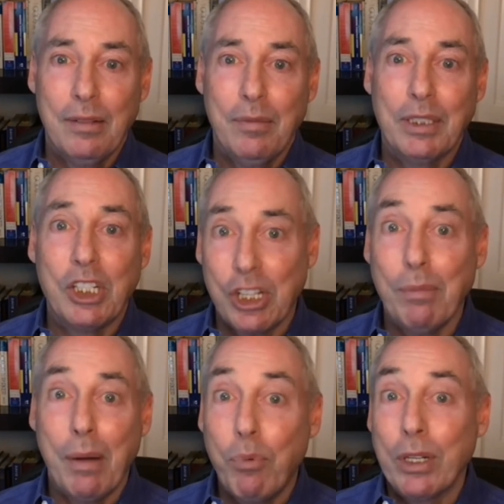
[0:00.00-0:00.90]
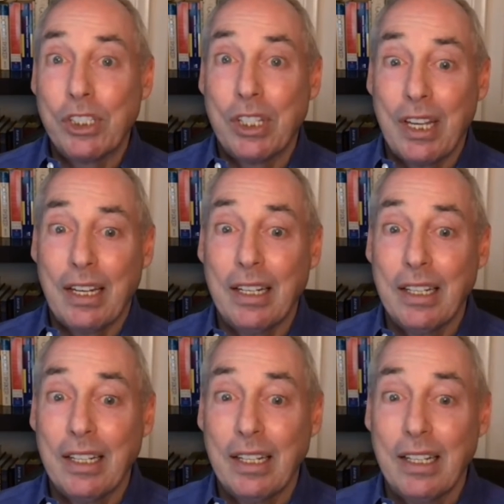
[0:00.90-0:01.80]
But to sum up once again,
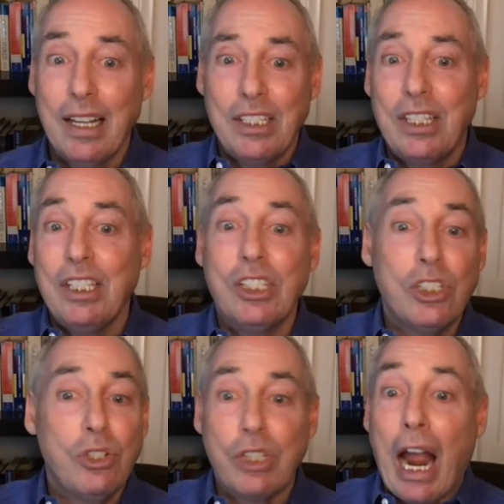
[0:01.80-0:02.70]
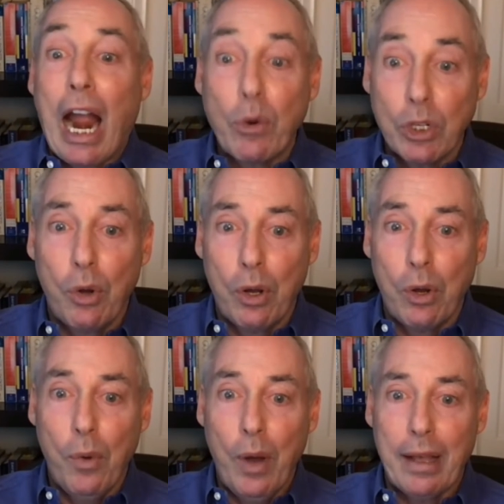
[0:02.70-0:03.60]
these issues aren't going
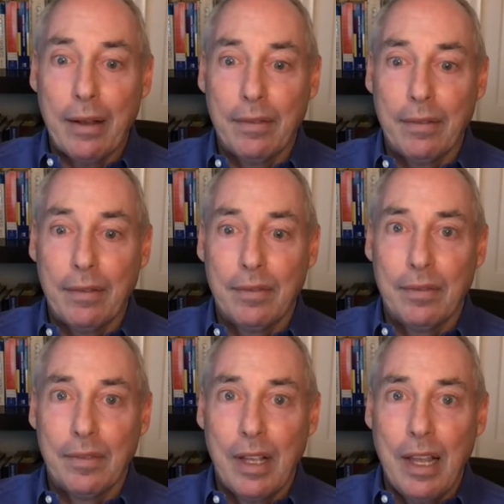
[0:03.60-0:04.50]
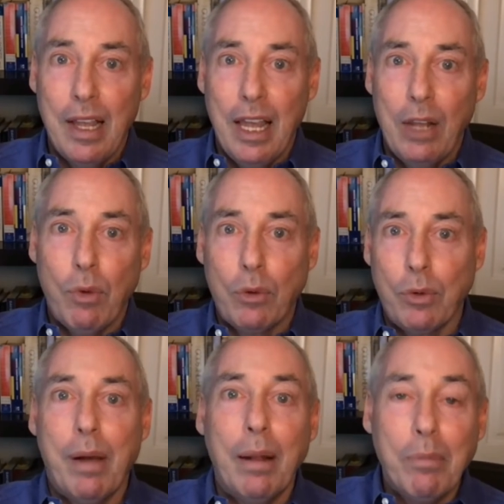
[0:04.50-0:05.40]
away. And while
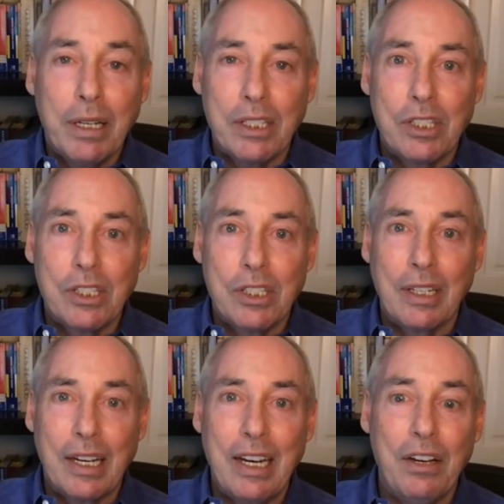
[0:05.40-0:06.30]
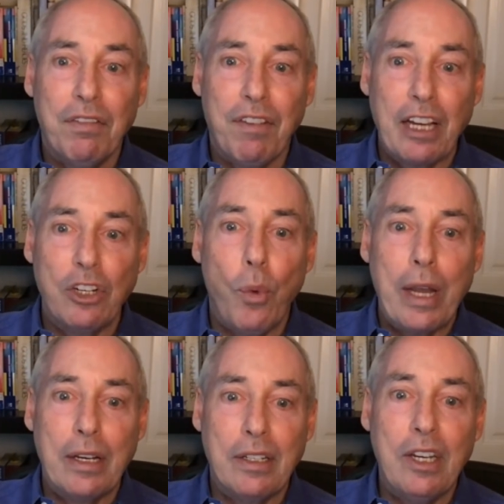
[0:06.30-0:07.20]
Republicans are going to need to find a way
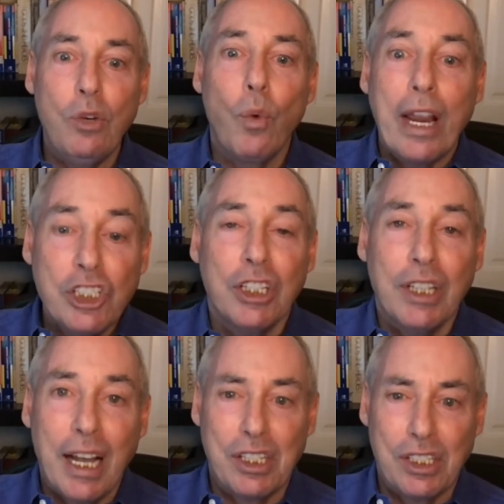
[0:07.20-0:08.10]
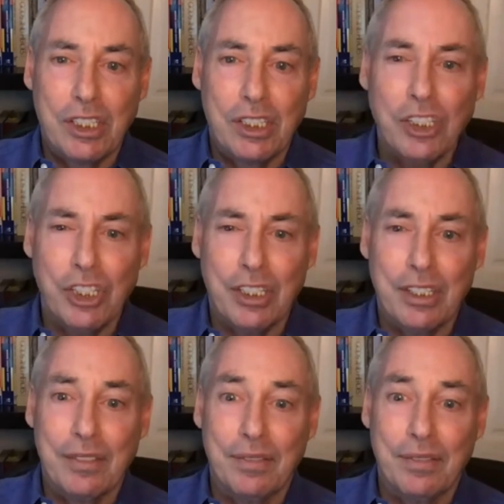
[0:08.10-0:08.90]
to de-racialize the discussion,